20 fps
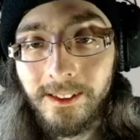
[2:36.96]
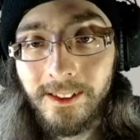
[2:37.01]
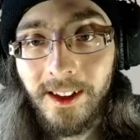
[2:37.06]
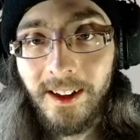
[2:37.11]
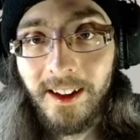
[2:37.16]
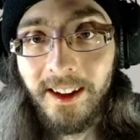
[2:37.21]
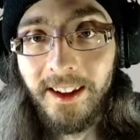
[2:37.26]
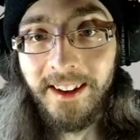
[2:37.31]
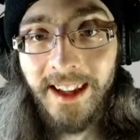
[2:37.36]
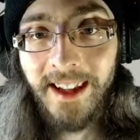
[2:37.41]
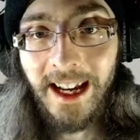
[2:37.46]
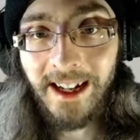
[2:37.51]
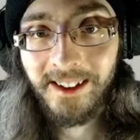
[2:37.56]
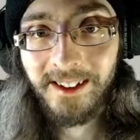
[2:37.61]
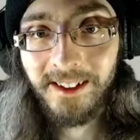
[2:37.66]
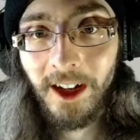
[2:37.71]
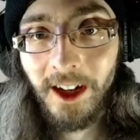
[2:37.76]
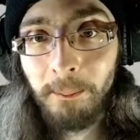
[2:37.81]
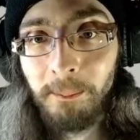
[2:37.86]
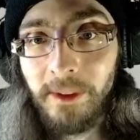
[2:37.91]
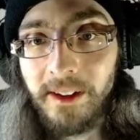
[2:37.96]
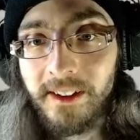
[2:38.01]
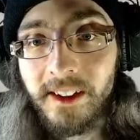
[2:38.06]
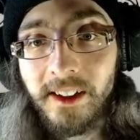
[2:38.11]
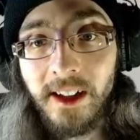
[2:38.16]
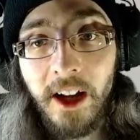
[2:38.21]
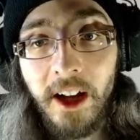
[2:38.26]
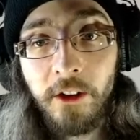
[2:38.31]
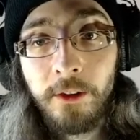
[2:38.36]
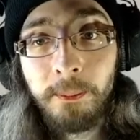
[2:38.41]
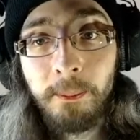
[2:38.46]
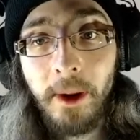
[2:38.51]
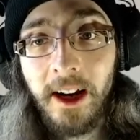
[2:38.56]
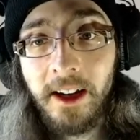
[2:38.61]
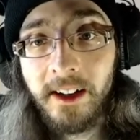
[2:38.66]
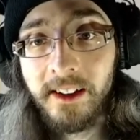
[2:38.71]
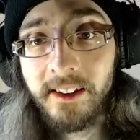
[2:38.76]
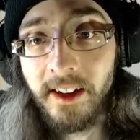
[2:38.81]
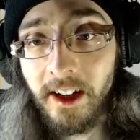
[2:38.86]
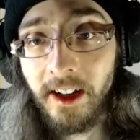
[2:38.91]
Next up is Cloud
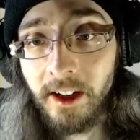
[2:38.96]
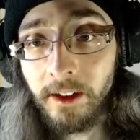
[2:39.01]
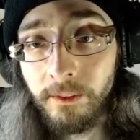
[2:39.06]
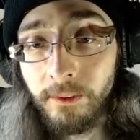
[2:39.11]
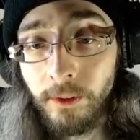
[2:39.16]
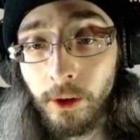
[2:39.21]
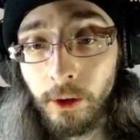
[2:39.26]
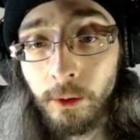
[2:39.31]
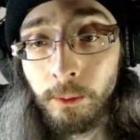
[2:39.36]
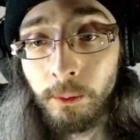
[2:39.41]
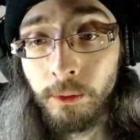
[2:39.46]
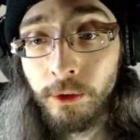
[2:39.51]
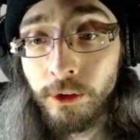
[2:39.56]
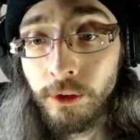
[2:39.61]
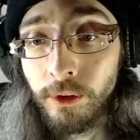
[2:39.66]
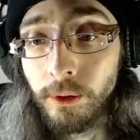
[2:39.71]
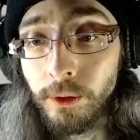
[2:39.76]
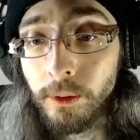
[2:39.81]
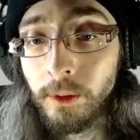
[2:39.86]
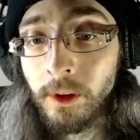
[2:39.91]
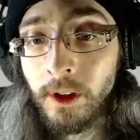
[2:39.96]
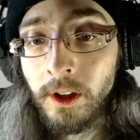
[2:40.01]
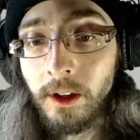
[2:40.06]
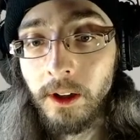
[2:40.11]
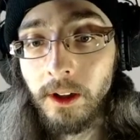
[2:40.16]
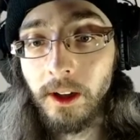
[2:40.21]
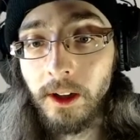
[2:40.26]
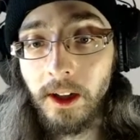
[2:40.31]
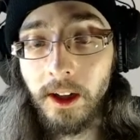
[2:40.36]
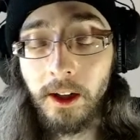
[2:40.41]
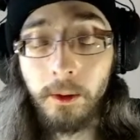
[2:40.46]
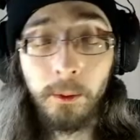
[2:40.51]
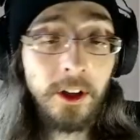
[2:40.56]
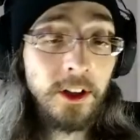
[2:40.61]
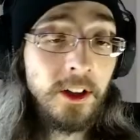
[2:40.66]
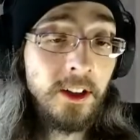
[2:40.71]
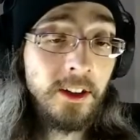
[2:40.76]
Spike Saga Volume 2, which is